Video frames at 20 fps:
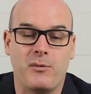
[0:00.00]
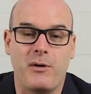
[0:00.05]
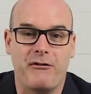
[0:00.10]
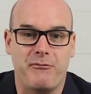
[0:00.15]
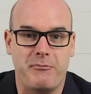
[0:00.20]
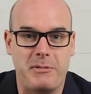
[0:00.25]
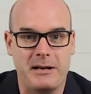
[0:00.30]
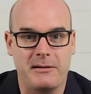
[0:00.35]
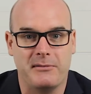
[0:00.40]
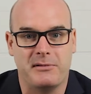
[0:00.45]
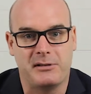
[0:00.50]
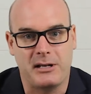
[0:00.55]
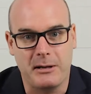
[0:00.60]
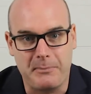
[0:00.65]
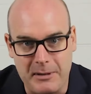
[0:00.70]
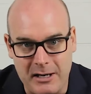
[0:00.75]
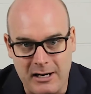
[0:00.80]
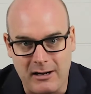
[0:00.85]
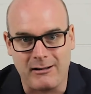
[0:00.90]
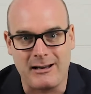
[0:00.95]
and we've been
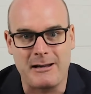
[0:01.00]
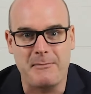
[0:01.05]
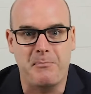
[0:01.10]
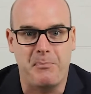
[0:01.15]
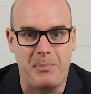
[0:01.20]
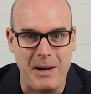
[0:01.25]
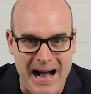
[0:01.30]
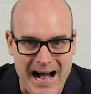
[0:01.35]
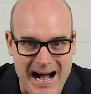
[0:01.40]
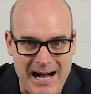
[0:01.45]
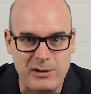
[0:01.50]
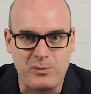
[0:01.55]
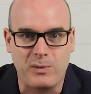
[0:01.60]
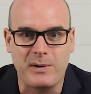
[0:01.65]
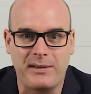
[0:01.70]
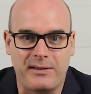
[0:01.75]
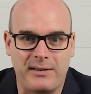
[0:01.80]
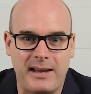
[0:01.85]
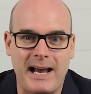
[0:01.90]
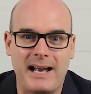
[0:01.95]
typically bad
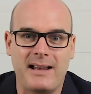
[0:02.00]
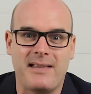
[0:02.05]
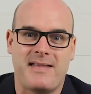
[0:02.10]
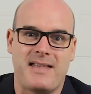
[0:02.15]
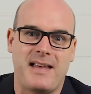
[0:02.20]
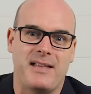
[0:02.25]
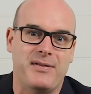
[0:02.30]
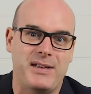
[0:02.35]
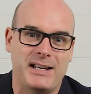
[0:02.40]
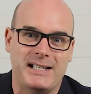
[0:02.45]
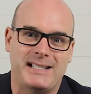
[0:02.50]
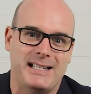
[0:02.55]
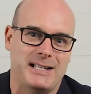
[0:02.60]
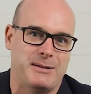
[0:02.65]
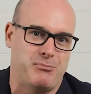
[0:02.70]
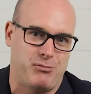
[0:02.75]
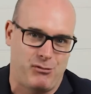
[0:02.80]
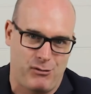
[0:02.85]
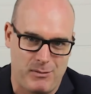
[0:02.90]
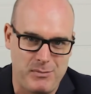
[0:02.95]
with debt, then this is
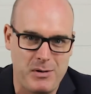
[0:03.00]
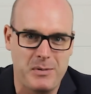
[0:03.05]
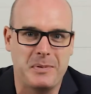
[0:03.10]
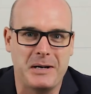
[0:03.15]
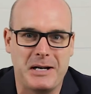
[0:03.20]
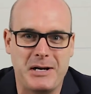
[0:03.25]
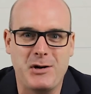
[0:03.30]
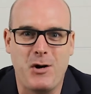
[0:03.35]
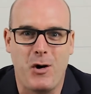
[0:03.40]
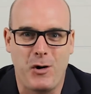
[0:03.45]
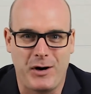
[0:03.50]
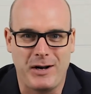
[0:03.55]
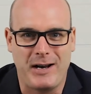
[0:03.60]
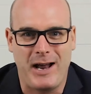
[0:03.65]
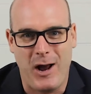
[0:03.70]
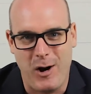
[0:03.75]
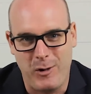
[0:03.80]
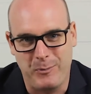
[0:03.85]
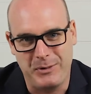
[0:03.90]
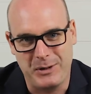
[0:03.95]
probably not going
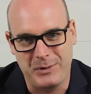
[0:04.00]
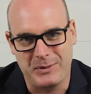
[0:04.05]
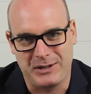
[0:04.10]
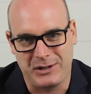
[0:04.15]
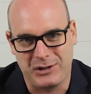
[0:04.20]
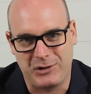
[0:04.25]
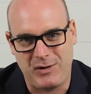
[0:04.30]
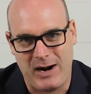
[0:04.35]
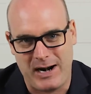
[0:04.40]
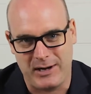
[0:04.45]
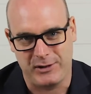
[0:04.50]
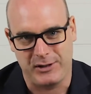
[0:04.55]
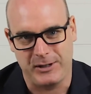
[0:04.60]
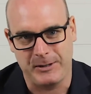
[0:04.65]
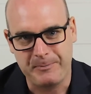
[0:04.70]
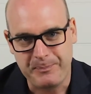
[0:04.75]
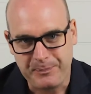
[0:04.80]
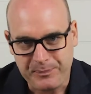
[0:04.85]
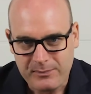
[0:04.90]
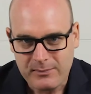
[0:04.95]
to help you as a strategy.
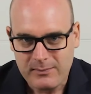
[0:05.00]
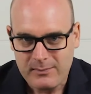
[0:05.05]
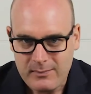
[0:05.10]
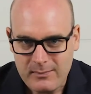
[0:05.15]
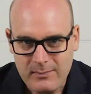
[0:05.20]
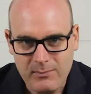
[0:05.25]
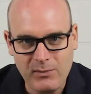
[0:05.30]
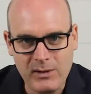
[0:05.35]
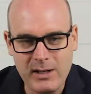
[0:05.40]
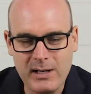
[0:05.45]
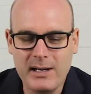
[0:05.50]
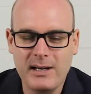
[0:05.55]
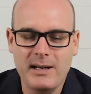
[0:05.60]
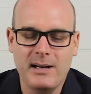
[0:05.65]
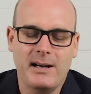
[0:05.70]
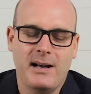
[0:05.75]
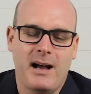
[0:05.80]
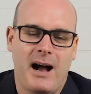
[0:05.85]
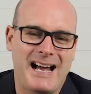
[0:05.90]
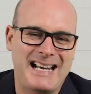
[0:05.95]

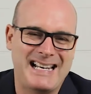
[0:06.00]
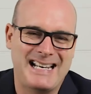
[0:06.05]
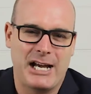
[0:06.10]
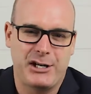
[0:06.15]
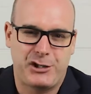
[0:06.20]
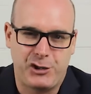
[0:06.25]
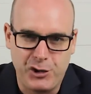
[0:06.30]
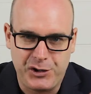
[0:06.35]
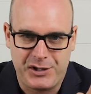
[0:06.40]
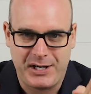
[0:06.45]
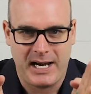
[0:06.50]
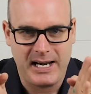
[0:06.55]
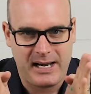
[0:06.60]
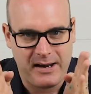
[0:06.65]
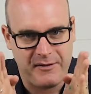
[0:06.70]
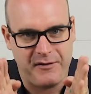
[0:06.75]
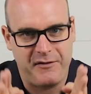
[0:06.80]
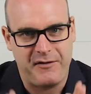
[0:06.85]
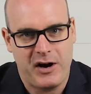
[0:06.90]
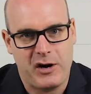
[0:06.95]
Unless you take
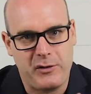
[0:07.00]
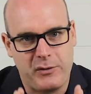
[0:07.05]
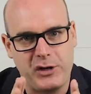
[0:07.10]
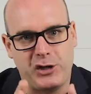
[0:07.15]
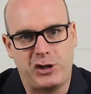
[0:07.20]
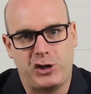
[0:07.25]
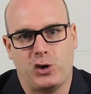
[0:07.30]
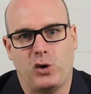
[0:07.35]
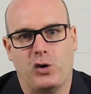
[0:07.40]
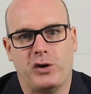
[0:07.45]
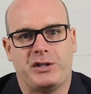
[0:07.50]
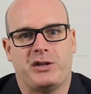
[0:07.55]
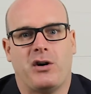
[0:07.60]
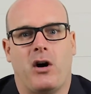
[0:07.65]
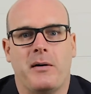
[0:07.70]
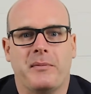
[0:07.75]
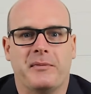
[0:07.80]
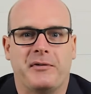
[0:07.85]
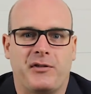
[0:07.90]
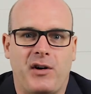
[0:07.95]
a very short
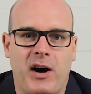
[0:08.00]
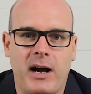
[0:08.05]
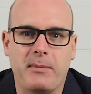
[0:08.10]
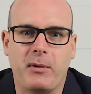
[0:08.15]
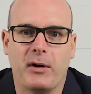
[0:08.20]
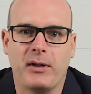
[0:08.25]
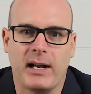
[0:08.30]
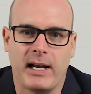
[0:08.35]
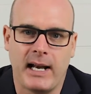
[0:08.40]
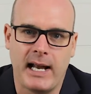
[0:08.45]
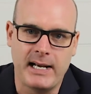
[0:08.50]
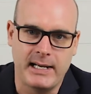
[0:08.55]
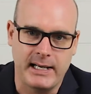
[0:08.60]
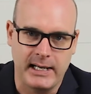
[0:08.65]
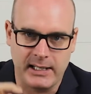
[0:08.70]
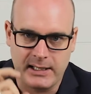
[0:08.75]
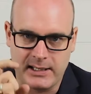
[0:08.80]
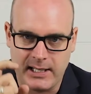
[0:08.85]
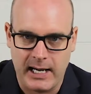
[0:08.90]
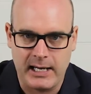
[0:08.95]
time frame on the
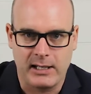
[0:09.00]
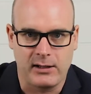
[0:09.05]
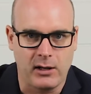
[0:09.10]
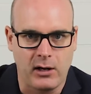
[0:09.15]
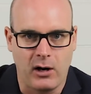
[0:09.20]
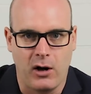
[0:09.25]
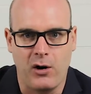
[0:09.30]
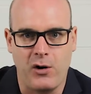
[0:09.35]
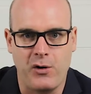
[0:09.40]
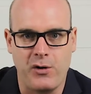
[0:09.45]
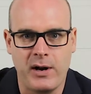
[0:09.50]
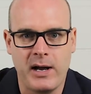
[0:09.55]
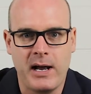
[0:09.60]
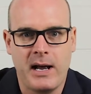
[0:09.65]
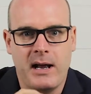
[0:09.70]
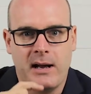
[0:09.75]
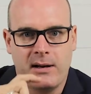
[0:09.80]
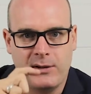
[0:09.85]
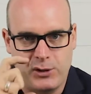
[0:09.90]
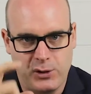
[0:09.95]
lending. Take the loan,
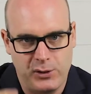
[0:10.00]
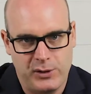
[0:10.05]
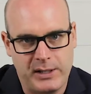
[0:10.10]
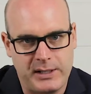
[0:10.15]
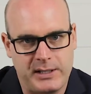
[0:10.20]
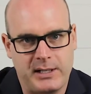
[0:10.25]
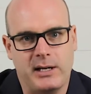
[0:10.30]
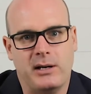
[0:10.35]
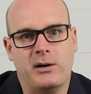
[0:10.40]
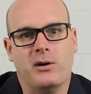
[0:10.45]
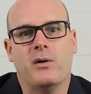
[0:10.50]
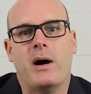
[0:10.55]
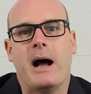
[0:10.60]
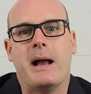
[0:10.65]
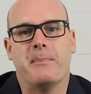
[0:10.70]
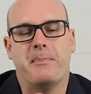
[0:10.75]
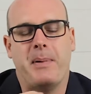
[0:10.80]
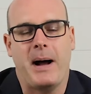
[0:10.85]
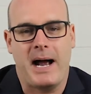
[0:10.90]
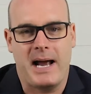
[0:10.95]
do the deal,
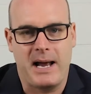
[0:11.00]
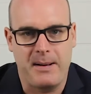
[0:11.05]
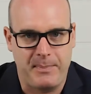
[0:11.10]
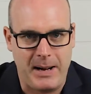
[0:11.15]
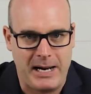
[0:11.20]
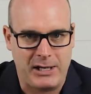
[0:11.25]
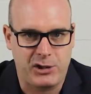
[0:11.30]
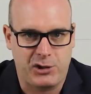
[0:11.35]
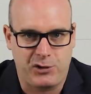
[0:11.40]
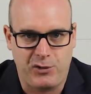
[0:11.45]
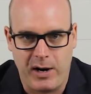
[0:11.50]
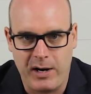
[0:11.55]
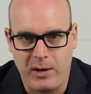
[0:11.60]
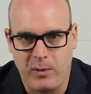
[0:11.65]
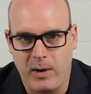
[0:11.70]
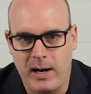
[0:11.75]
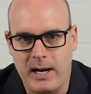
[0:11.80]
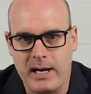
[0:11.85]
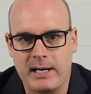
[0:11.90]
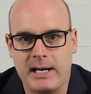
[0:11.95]
and pay it back straight
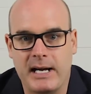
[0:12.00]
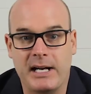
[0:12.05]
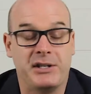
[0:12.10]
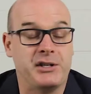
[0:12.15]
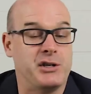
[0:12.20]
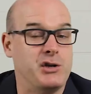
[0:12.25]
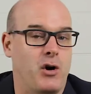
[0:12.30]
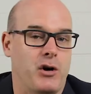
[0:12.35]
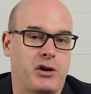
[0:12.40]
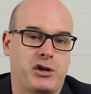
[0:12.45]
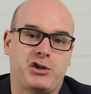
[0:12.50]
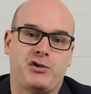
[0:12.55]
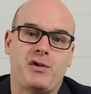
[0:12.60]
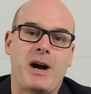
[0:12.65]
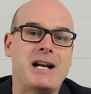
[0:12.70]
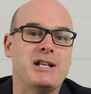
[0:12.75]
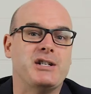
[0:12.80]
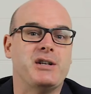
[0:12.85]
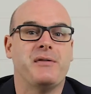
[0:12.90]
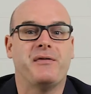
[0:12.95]
away. It's not a
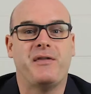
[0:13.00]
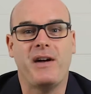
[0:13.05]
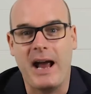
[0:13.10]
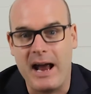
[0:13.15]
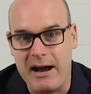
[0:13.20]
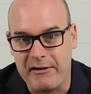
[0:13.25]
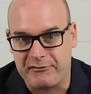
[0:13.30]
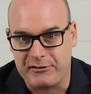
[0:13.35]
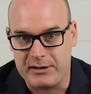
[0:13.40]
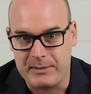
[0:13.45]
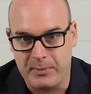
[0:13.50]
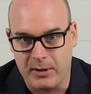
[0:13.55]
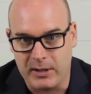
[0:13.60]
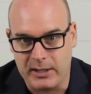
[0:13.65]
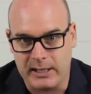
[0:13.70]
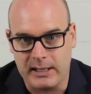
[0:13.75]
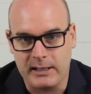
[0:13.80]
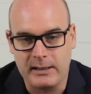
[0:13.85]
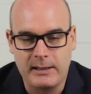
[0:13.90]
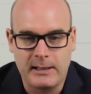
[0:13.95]
strategy for
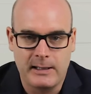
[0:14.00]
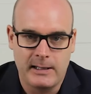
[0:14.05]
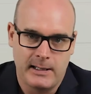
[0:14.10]
everybody